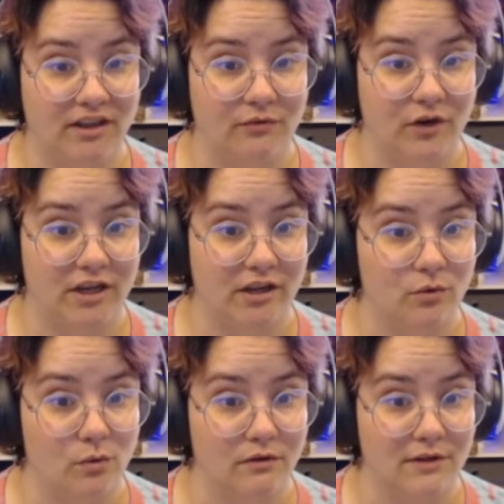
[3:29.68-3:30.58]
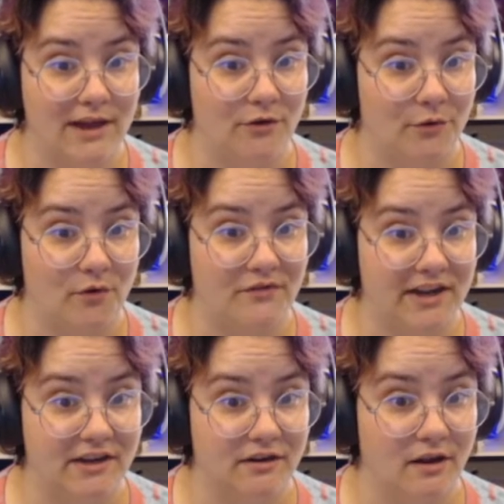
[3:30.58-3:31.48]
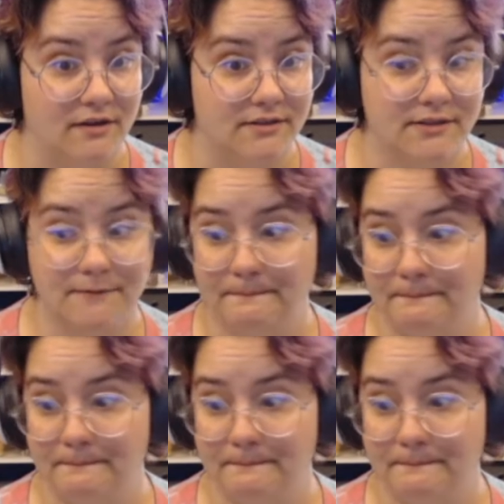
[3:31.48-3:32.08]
freaking cool. I don't know if I can cuss.